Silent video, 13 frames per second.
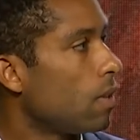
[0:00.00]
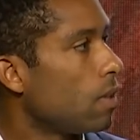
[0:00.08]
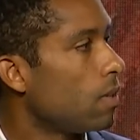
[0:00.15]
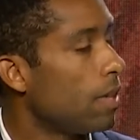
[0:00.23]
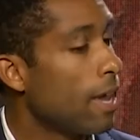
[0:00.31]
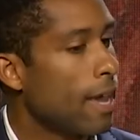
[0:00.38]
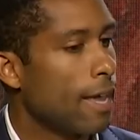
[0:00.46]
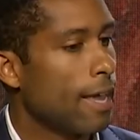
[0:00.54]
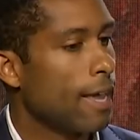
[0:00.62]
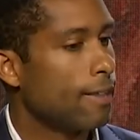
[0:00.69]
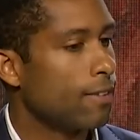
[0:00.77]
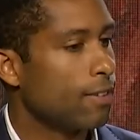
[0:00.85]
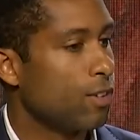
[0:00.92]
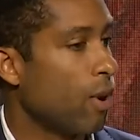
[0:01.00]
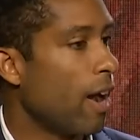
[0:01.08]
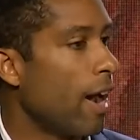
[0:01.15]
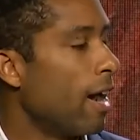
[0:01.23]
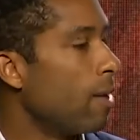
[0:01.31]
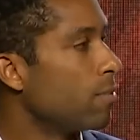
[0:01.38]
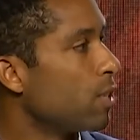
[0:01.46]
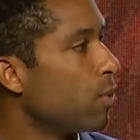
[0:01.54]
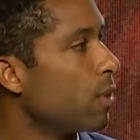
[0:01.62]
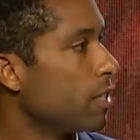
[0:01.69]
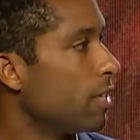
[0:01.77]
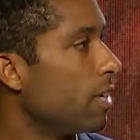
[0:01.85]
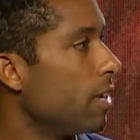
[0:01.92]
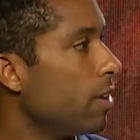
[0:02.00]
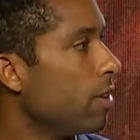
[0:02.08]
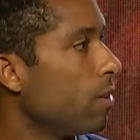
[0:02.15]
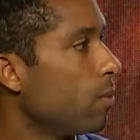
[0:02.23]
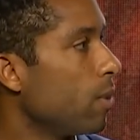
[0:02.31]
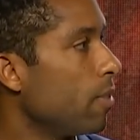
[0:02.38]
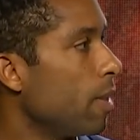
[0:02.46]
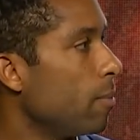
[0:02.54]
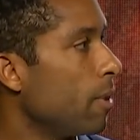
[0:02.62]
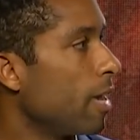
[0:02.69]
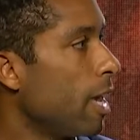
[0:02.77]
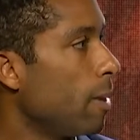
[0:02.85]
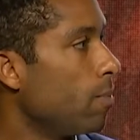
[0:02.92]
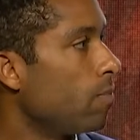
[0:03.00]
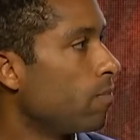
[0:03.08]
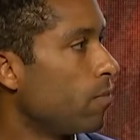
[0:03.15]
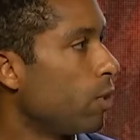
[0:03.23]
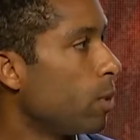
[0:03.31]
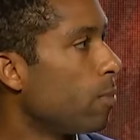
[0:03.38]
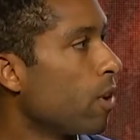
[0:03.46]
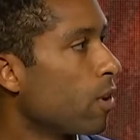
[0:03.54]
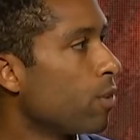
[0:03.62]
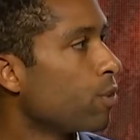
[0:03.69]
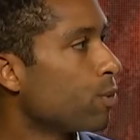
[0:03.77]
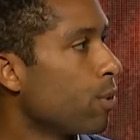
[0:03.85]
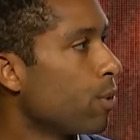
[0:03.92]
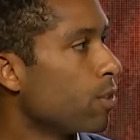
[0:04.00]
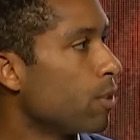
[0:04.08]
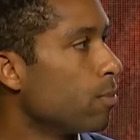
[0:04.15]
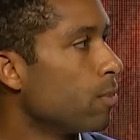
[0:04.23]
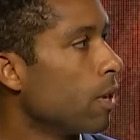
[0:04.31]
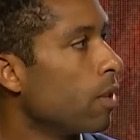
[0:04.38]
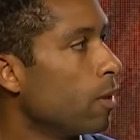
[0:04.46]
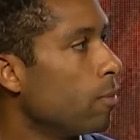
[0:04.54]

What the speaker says: Yeah, and I obviously wasn't here when they became fully part of the Schroders umbrella,